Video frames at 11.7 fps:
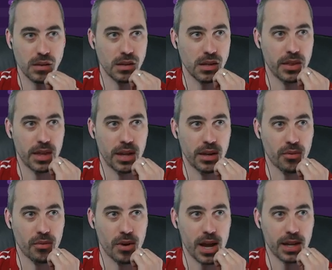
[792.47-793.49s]
And then
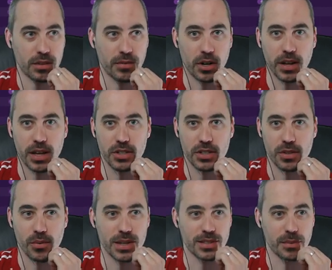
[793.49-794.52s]
right at the very end, just to
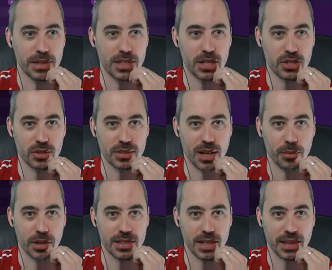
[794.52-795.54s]
waste some additional time,
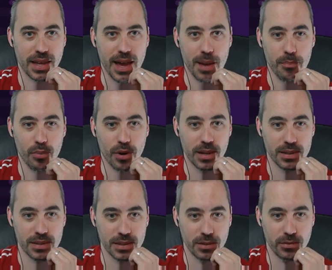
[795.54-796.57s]
we're going to take the
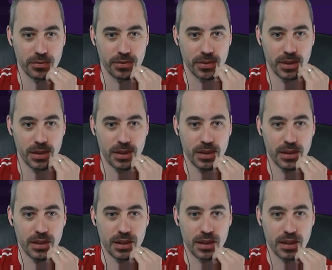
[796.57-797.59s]
apprehensive
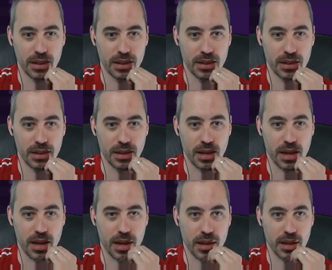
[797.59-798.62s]

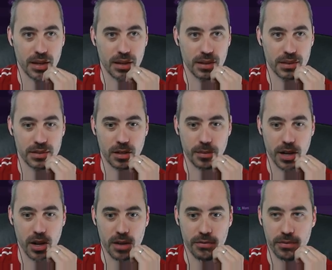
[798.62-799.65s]
uh, center
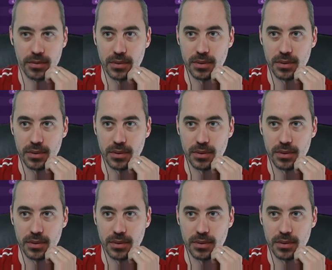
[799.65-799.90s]
back off.